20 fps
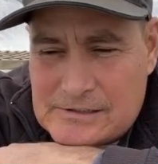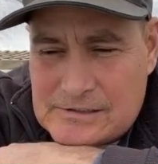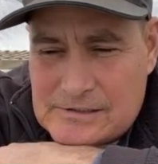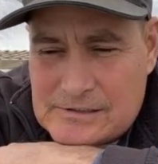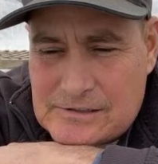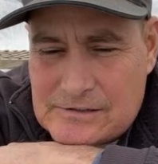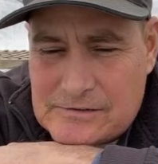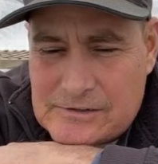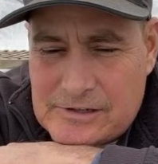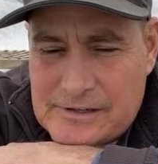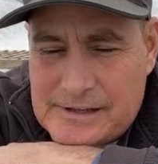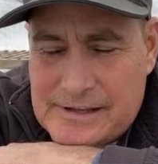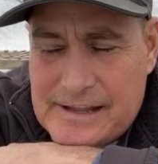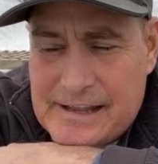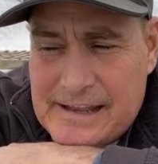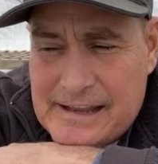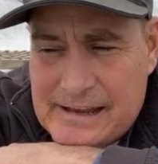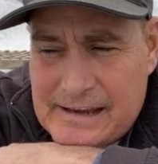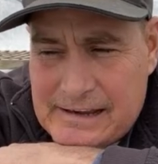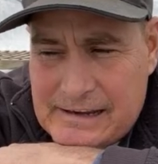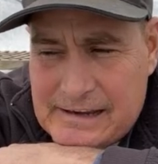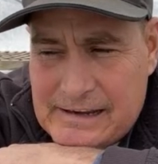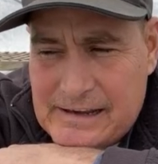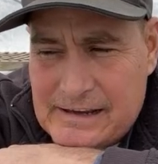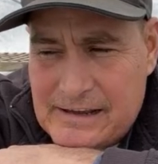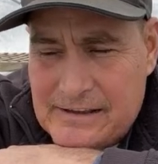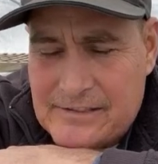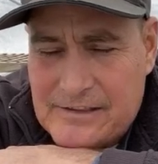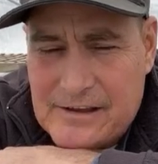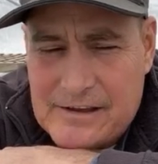So today,
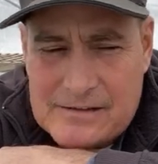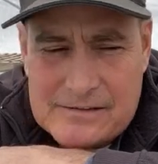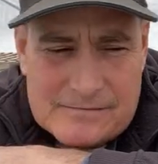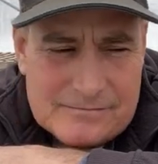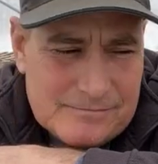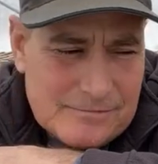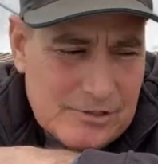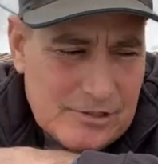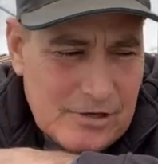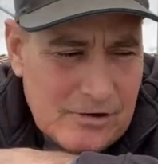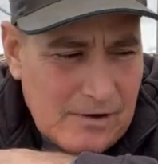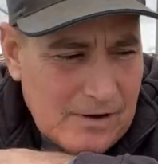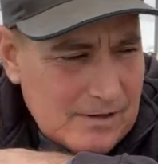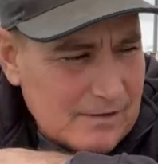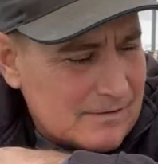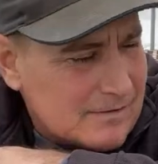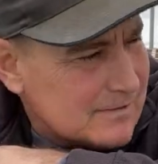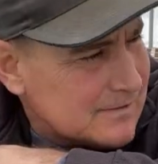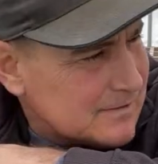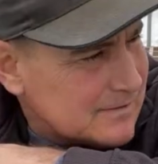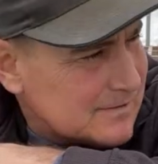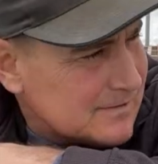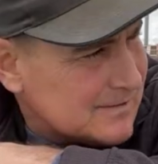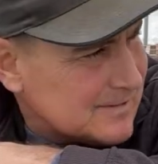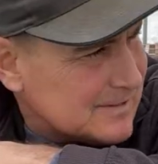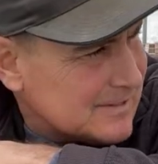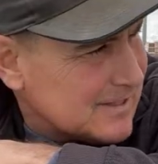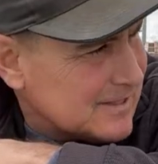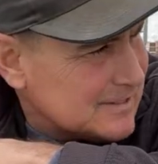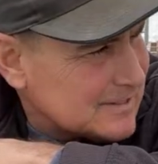I thought, it's kind
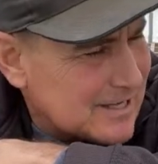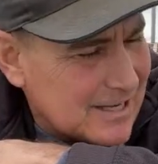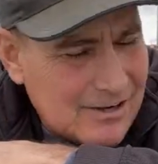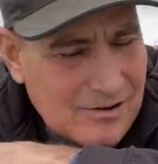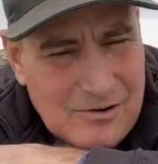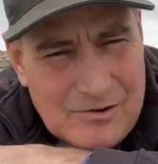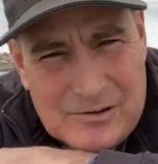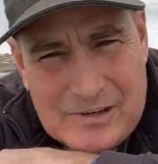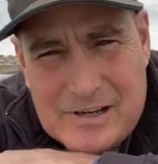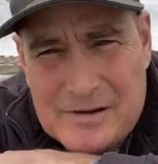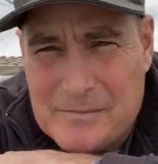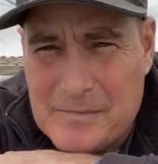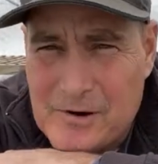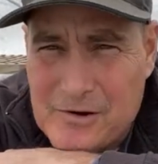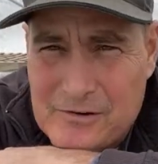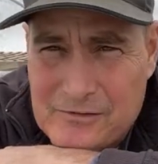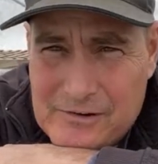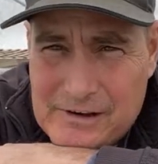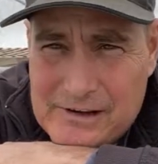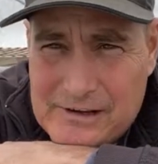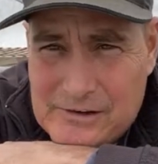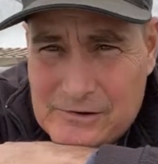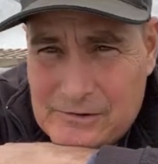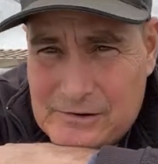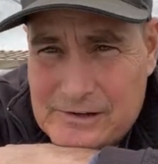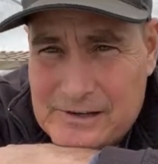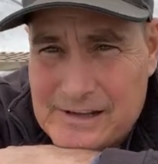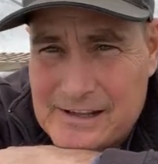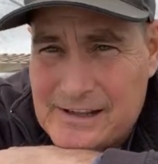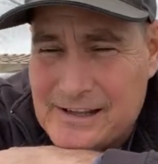of hard to get motivated on a
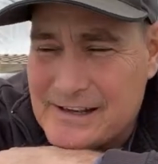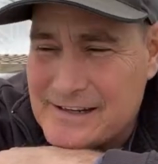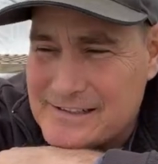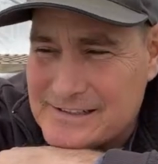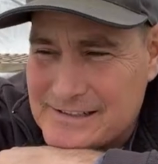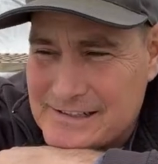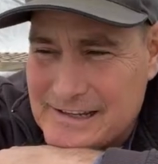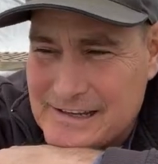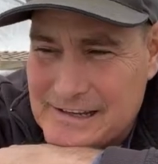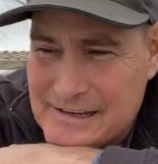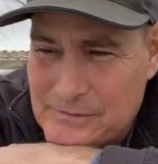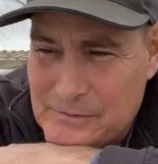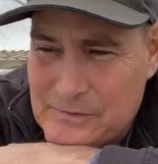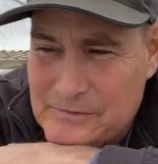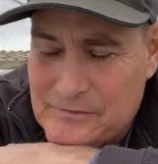day like today.